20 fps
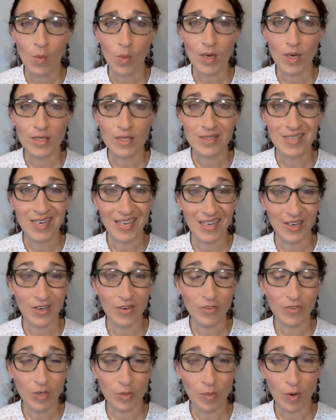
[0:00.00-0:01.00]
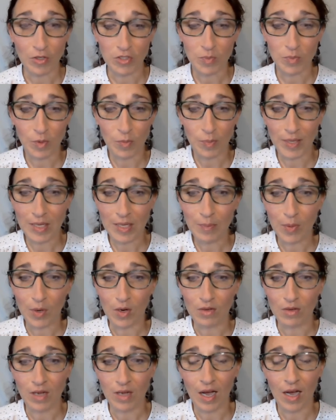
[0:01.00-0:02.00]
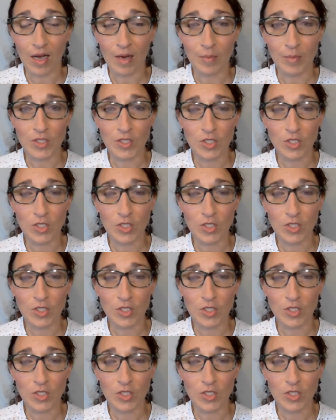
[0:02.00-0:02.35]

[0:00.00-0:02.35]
was to interview multiple people um,